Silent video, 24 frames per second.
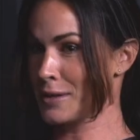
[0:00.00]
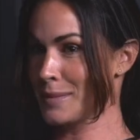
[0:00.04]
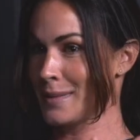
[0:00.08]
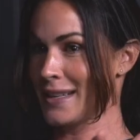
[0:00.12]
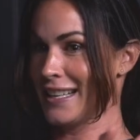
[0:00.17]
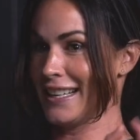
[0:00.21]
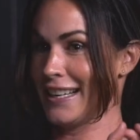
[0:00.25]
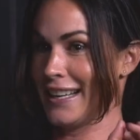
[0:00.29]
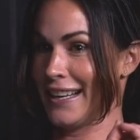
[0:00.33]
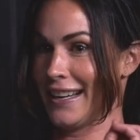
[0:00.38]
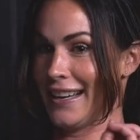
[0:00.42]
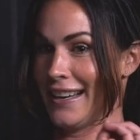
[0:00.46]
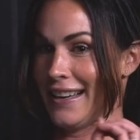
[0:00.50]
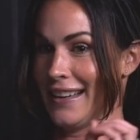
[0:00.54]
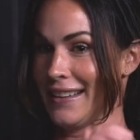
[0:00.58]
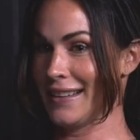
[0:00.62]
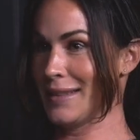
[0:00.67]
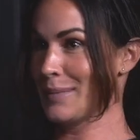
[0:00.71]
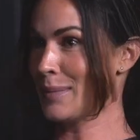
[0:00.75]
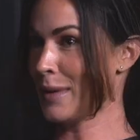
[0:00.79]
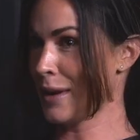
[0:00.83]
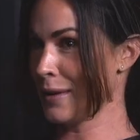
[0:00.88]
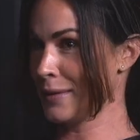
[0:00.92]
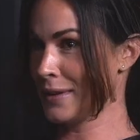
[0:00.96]
media, you
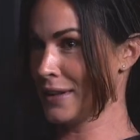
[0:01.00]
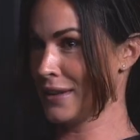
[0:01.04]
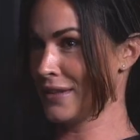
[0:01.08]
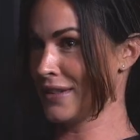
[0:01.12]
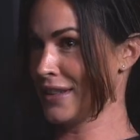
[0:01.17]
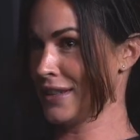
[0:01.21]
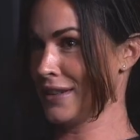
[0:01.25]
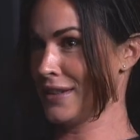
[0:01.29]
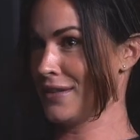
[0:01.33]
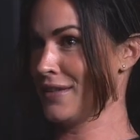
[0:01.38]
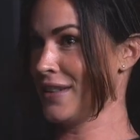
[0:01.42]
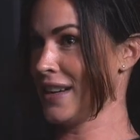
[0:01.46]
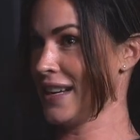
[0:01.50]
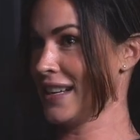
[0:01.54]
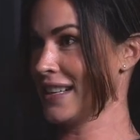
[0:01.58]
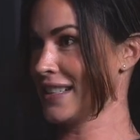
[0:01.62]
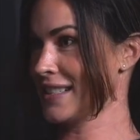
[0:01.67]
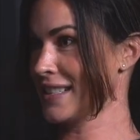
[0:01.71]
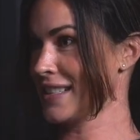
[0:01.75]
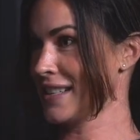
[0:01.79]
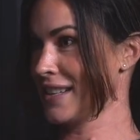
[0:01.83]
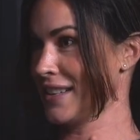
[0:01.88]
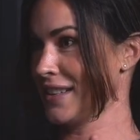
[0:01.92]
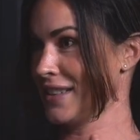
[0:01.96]
probably have heard of
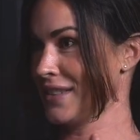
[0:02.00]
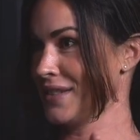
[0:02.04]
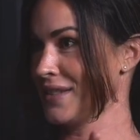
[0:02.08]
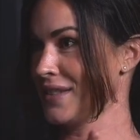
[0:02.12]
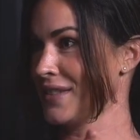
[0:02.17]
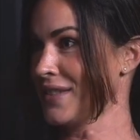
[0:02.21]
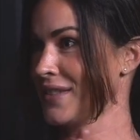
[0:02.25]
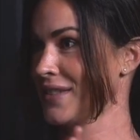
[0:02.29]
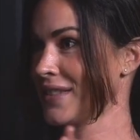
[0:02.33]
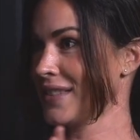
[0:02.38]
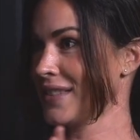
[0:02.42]
vagus nerve.